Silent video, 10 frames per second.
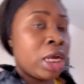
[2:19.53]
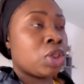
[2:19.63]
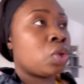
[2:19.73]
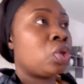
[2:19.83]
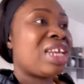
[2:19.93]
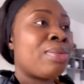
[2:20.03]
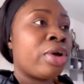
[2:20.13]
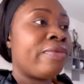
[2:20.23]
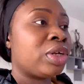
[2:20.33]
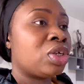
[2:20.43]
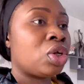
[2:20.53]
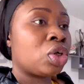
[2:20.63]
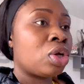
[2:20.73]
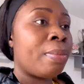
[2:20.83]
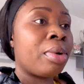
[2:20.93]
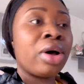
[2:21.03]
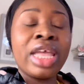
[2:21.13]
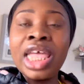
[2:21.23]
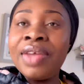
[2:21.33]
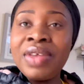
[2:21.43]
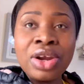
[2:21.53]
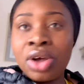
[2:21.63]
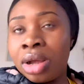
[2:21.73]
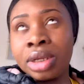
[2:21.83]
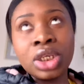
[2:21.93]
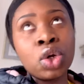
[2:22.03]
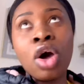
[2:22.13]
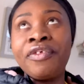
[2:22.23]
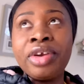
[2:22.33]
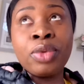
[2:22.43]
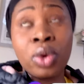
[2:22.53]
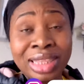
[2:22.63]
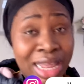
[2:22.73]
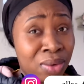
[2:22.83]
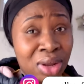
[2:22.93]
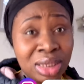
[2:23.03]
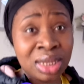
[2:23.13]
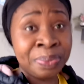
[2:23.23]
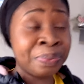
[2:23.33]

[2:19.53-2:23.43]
So today I'm going for the induction. But if they're not, you know, offering me what I want,